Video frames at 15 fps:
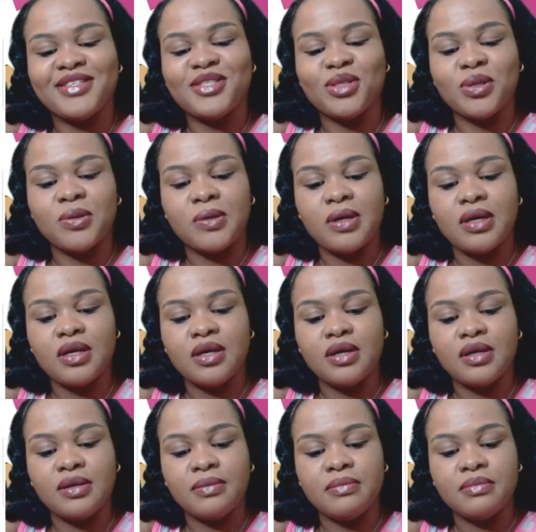
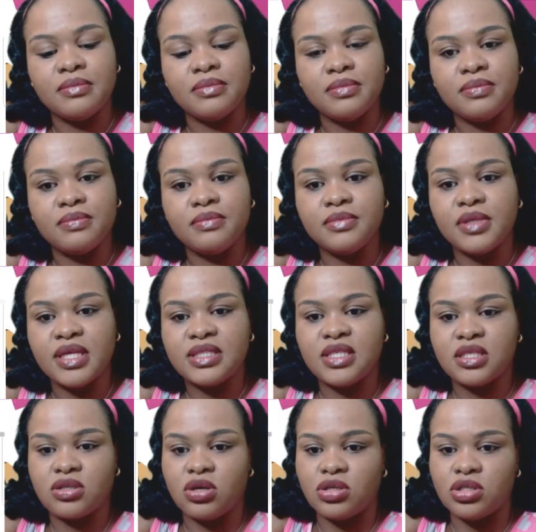So let's
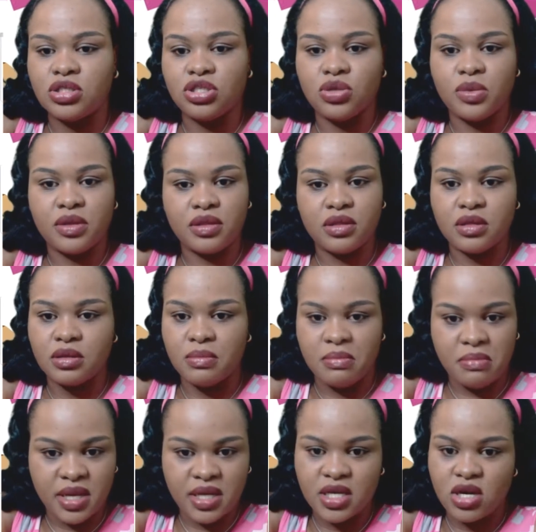just continue with the
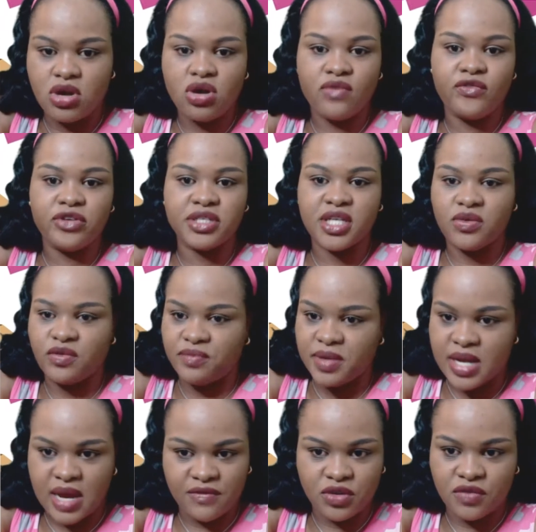media coverage that we've
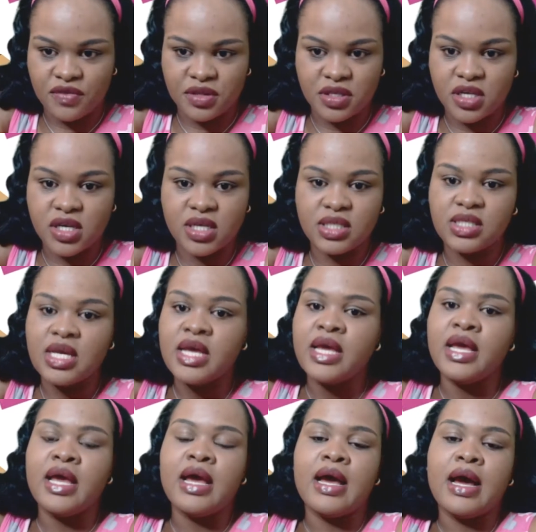been having over the years.
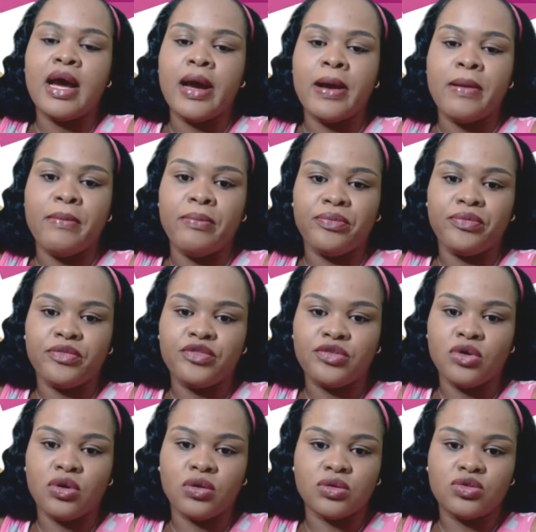
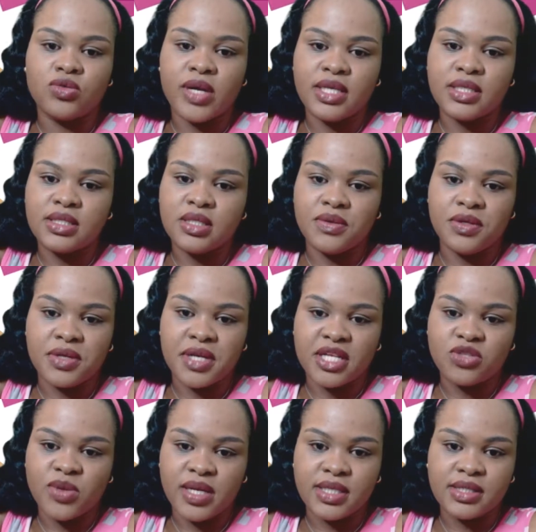So we're looking
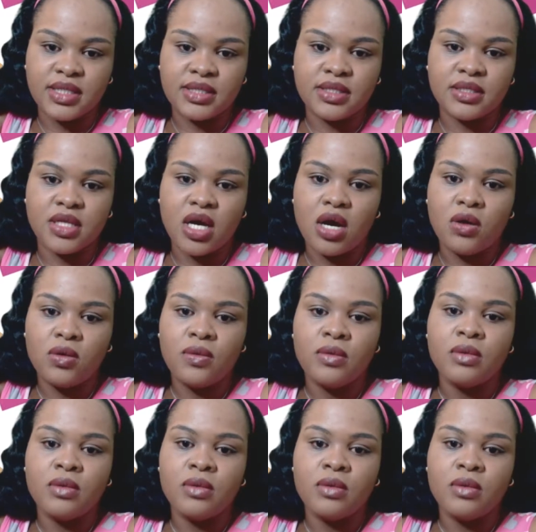at 2060 now.